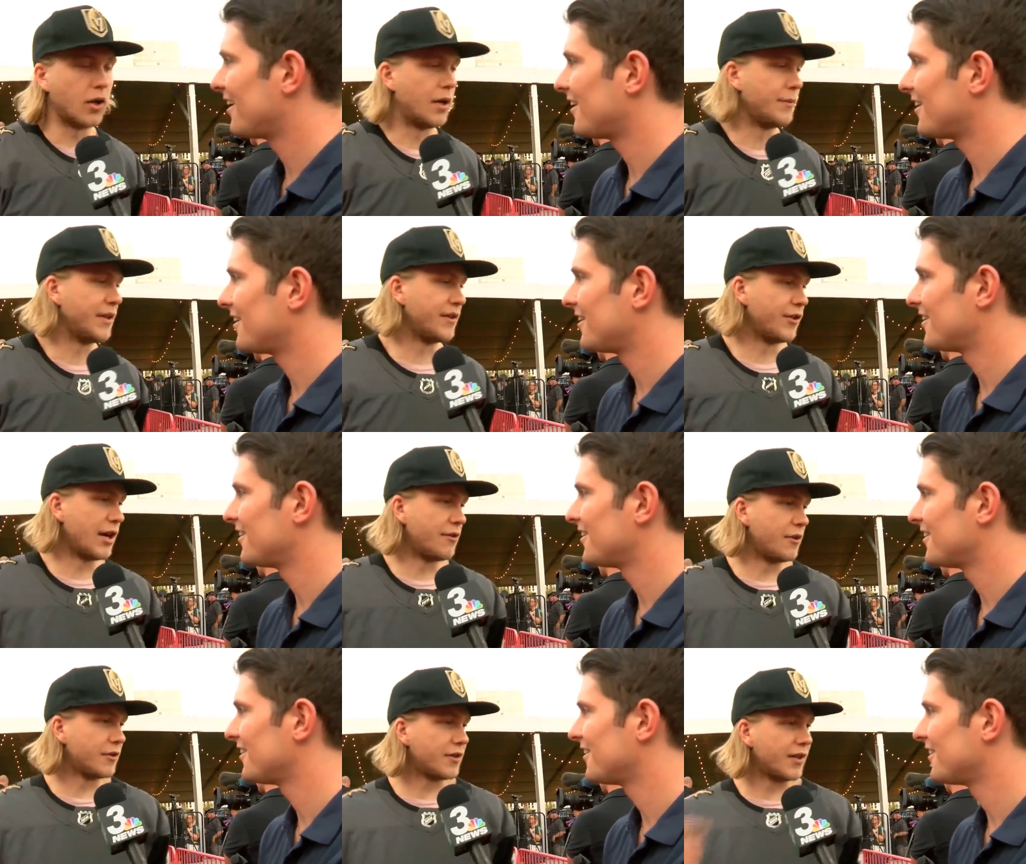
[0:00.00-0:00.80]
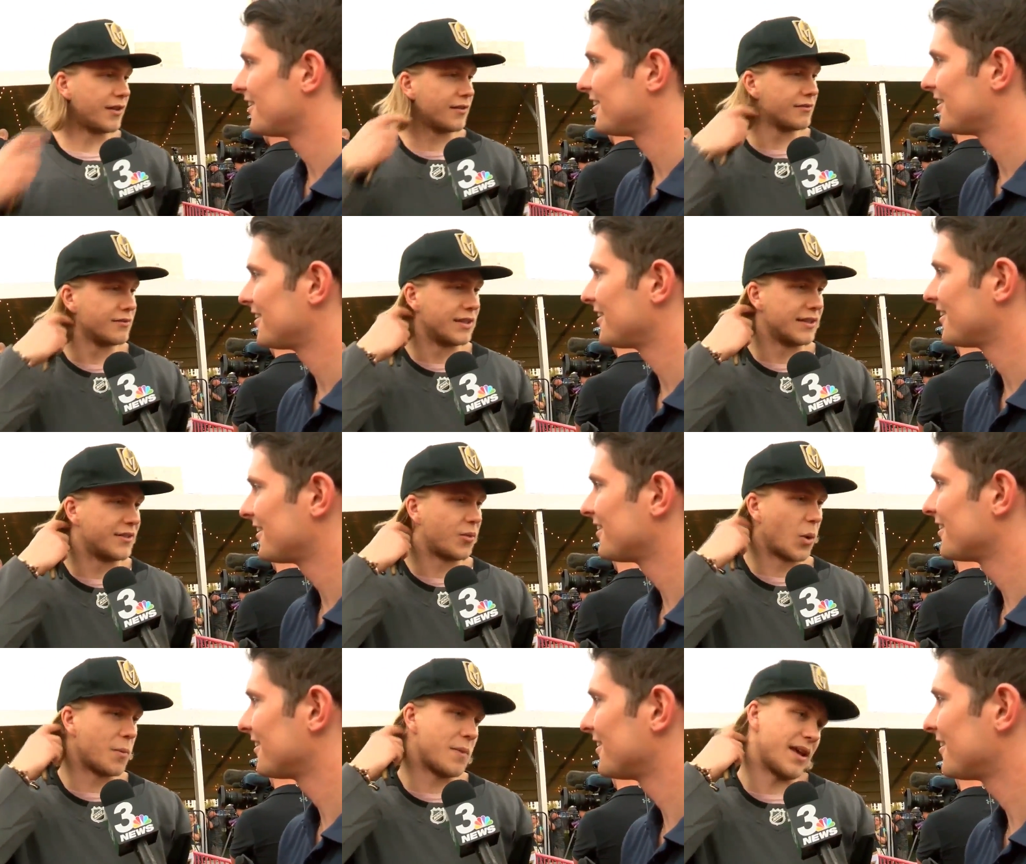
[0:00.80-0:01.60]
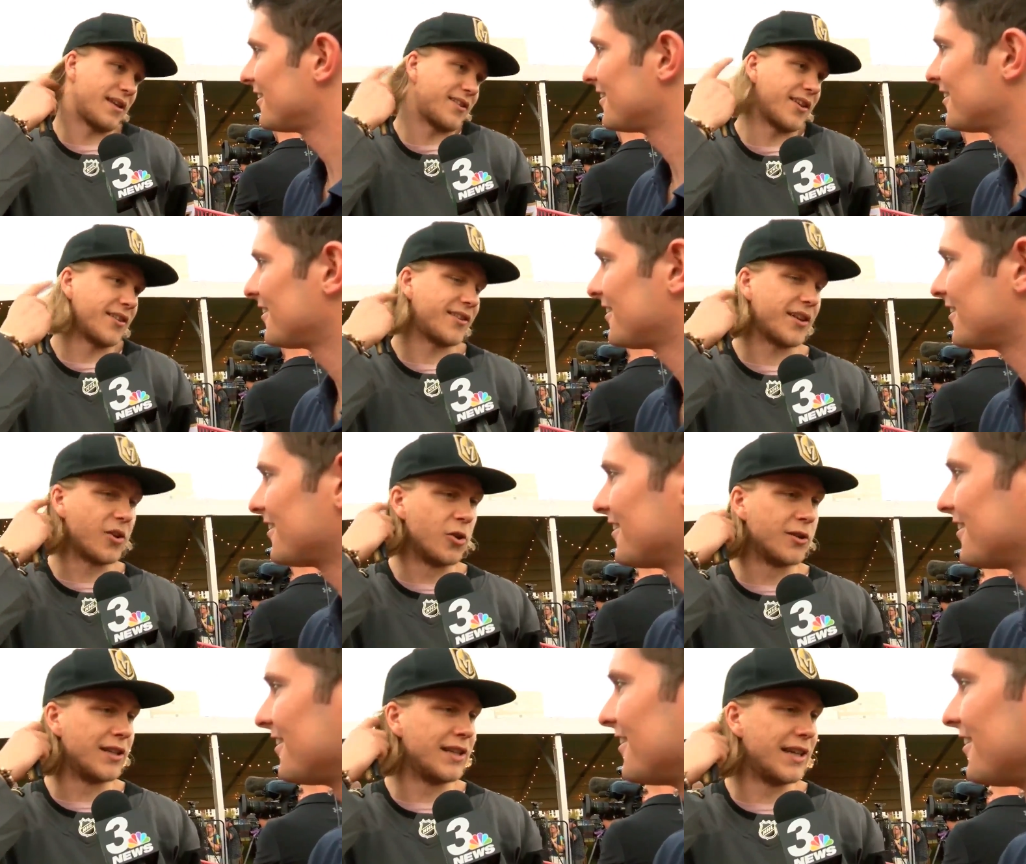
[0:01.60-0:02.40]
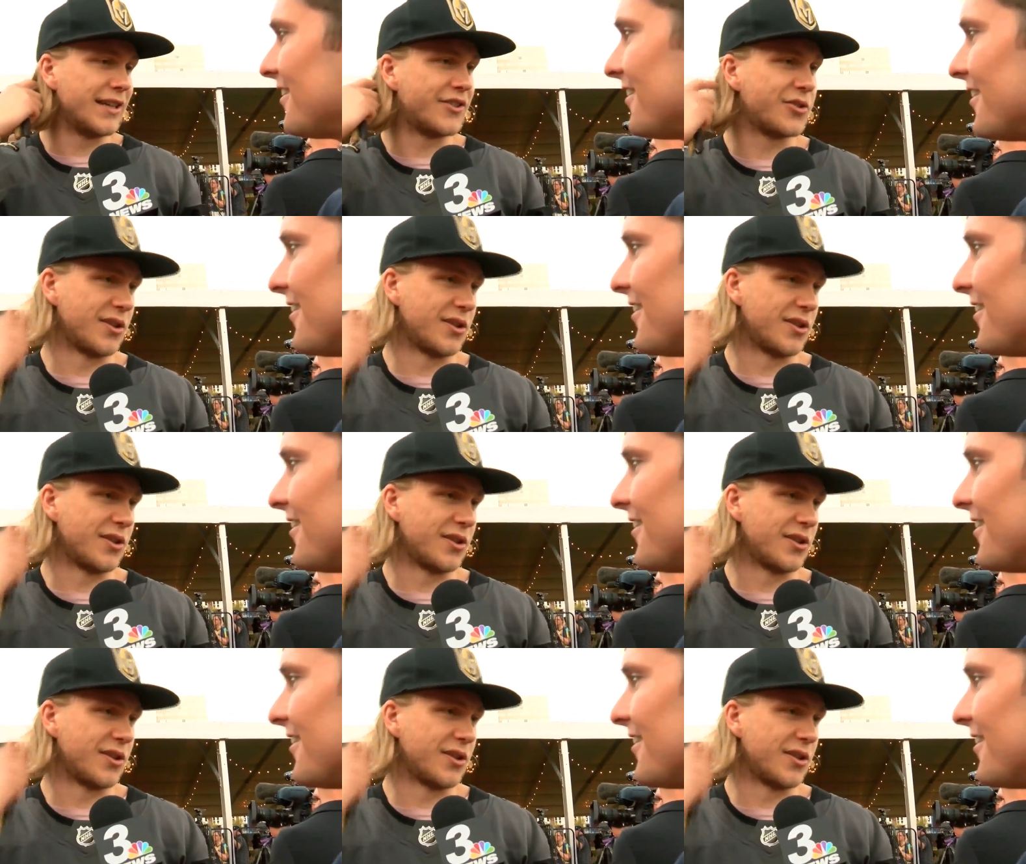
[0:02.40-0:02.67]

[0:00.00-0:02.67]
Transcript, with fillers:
Speaker 1: I mean, they're everything. That's what makes us the Golden Knights,